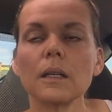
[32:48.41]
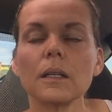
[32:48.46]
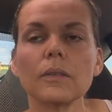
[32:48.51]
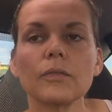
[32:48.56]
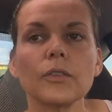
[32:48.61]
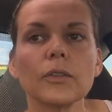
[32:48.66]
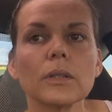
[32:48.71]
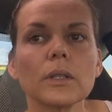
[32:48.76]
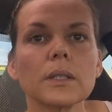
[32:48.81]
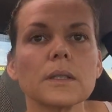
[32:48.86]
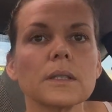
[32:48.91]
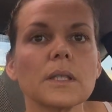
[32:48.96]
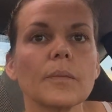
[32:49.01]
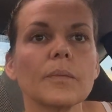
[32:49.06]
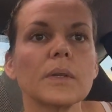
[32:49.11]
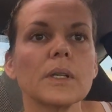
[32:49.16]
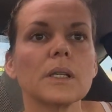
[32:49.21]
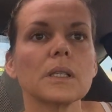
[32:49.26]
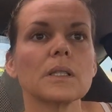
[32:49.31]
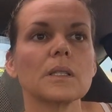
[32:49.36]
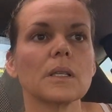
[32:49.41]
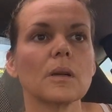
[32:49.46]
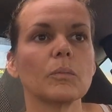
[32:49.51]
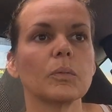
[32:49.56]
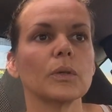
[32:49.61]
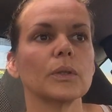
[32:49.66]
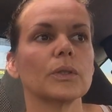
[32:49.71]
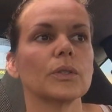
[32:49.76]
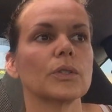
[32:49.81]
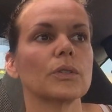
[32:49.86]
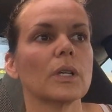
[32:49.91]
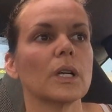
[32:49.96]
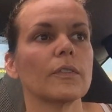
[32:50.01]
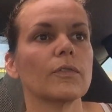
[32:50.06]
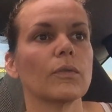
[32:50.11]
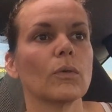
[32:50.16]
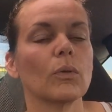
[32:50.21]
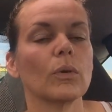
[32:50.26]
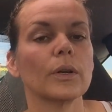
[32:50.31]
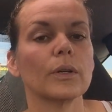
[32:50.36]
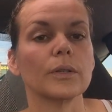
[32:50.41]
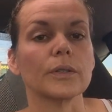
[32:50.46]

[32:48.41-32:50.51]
if you look at something as simple and straightforward,